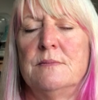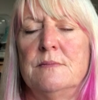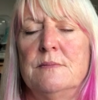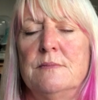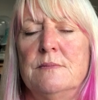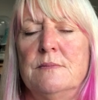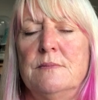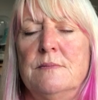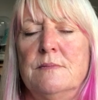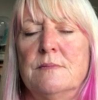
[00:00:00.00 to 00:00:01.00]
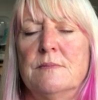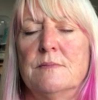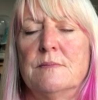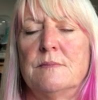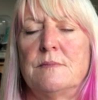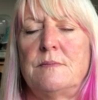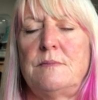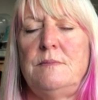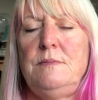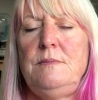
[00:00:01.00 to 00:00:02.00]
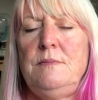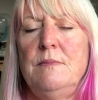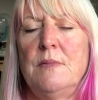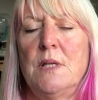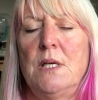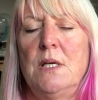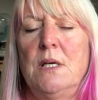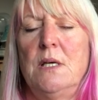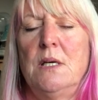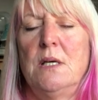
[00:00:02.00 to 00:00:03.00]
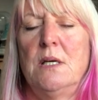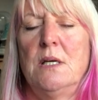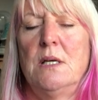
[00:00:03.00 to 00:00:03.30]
(no one is talking)